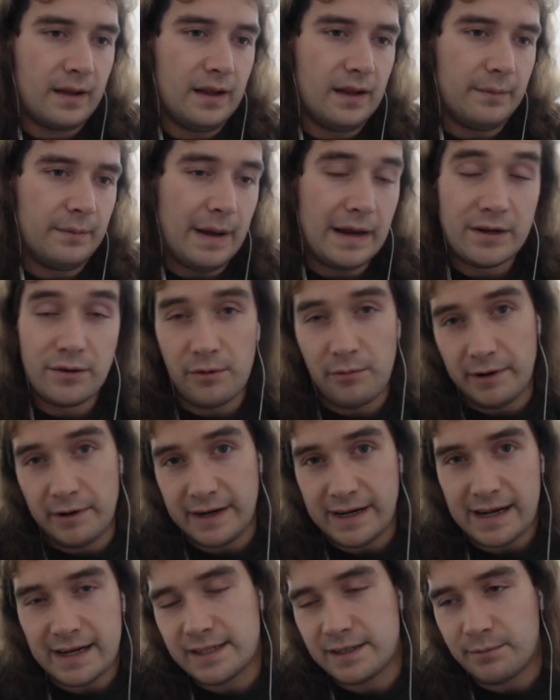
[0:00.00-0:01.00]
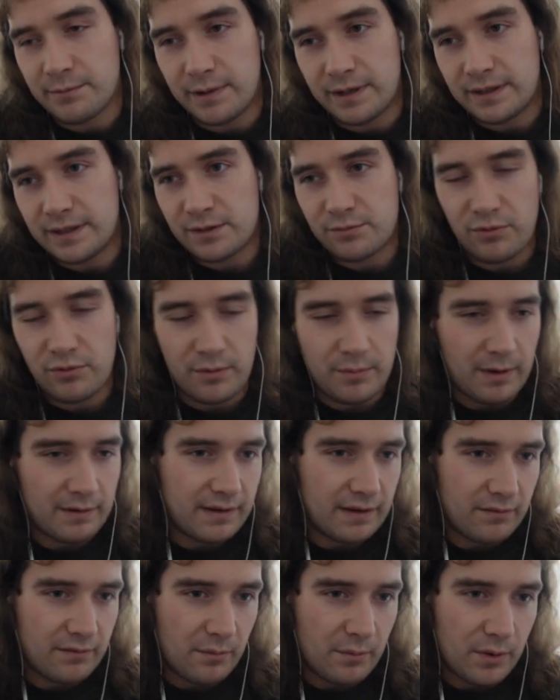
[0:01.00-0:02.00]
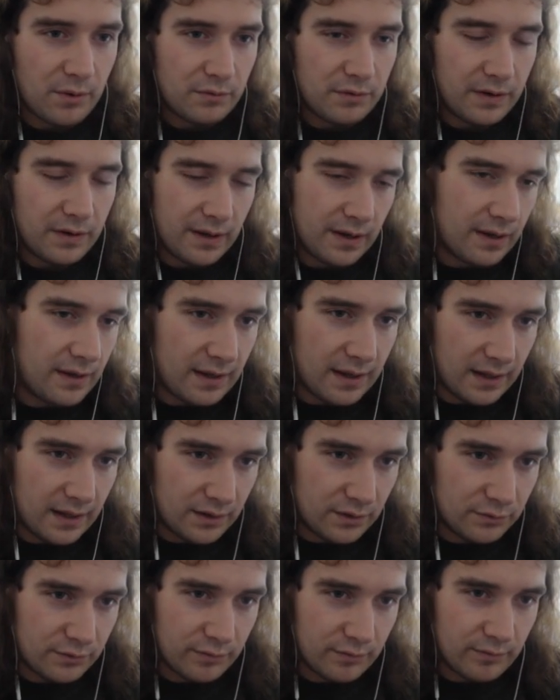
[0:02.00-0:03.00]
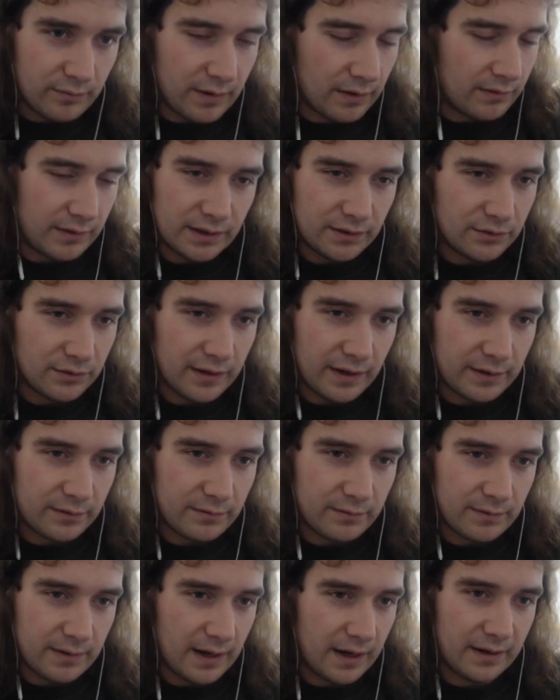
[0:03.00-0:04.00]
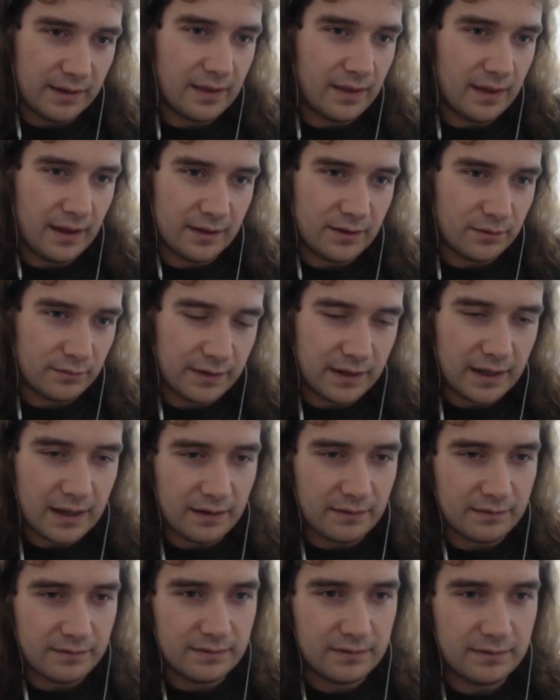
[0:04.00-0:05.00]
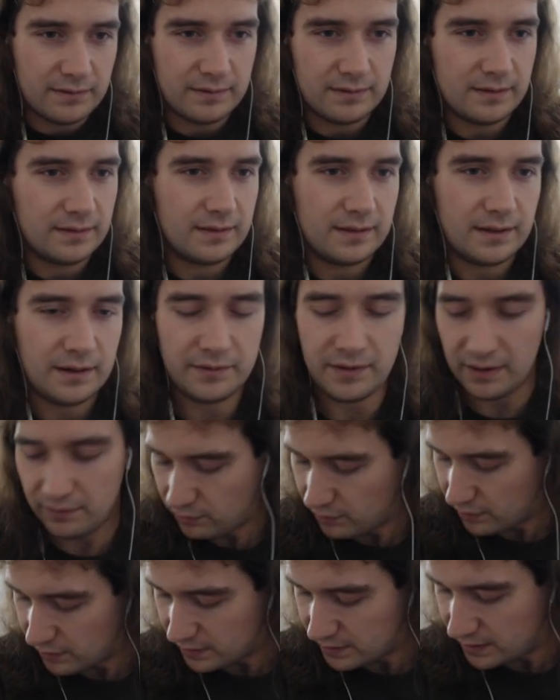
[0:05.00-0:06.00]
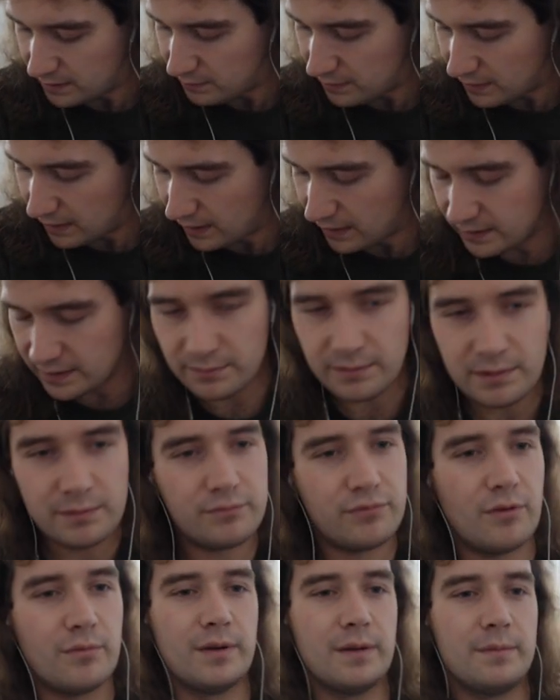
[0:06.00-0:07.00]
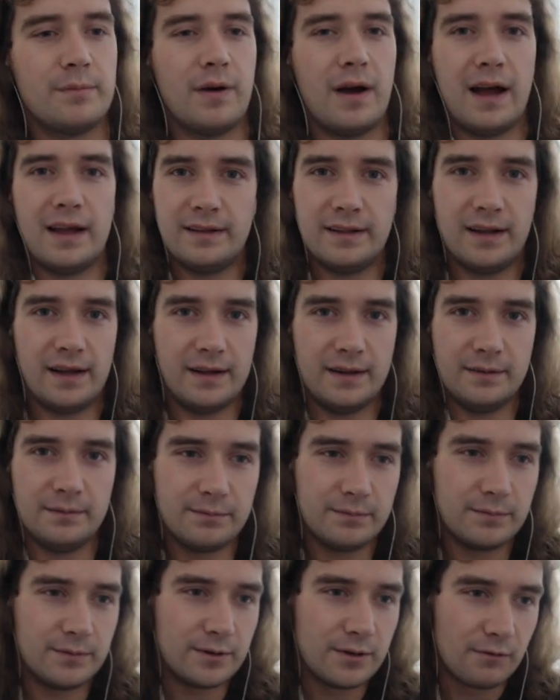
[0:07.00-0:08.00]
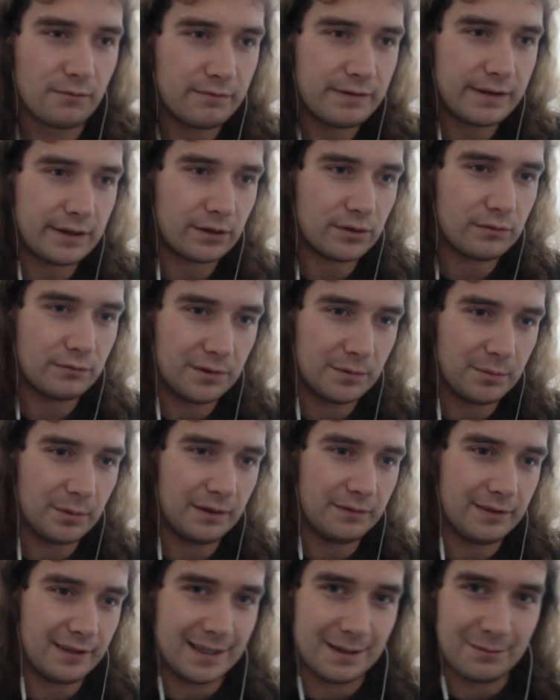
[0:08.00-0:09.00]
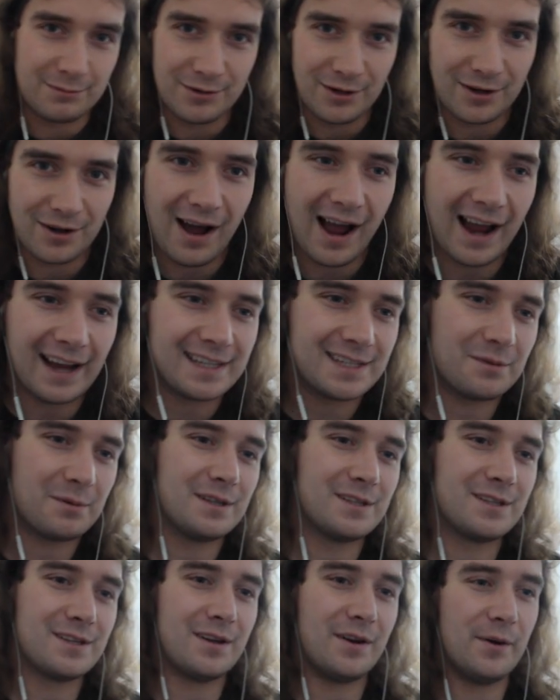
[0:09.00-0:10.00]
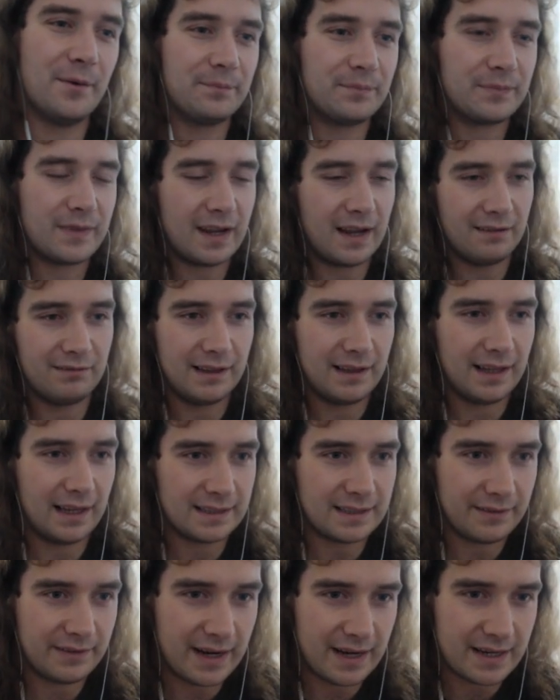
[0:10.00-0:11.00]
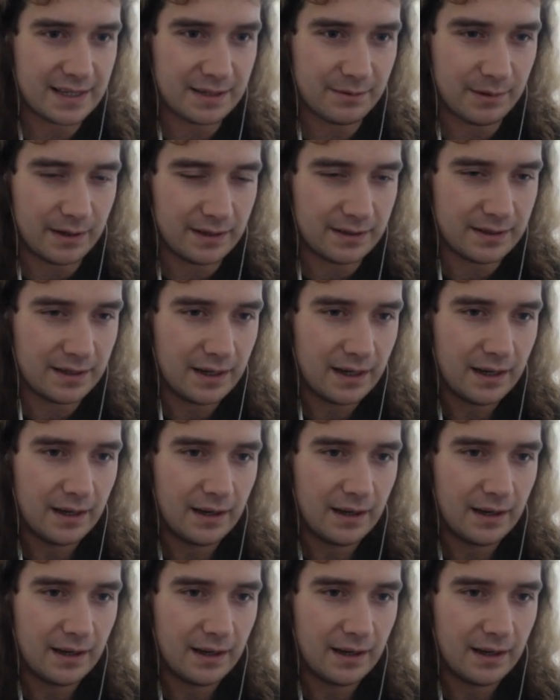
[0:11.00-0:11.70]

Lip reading: I knew I wanted Icy Wind. It's probably my favourite move. I don't think I've ever had a team without Icy Wind. Probably, but I don't feel comfortable if the team's not got Icy Wind. So I really liked having Icy Wind.